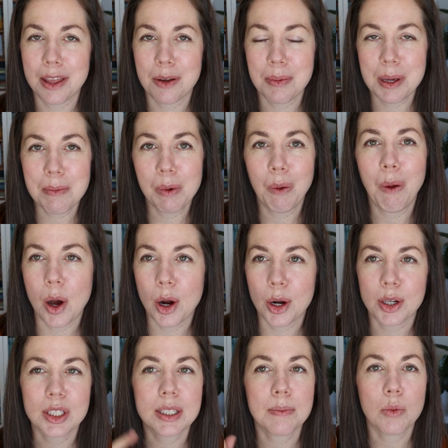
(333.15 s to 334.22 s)
other people
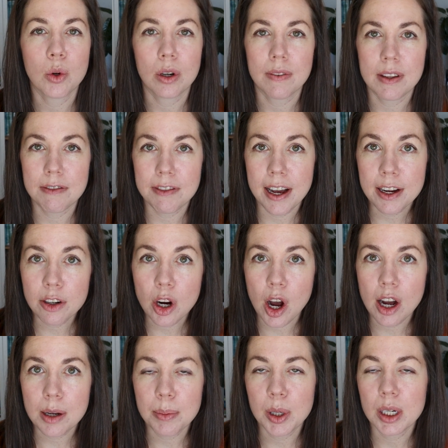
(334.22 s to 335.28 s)
are some more of the
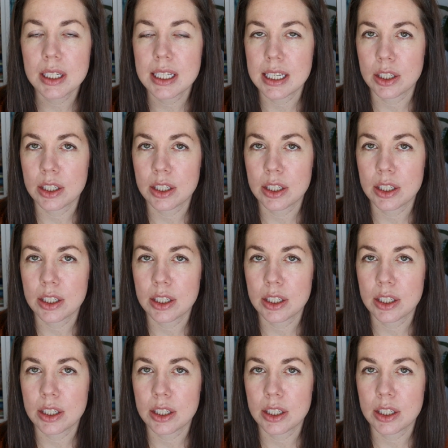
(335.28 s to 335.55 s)
Firehawk books.